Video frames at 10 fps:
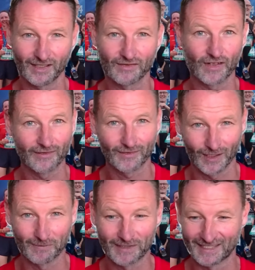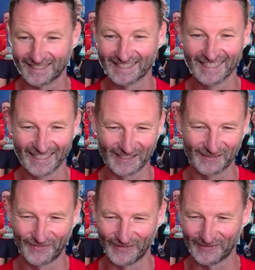5 kilometers
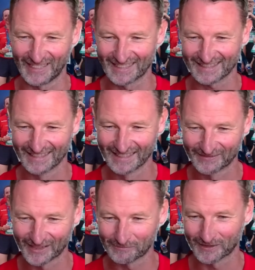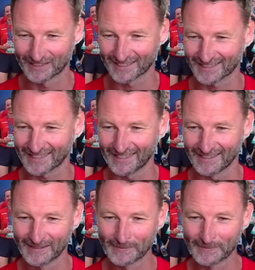of the race, 5.6k.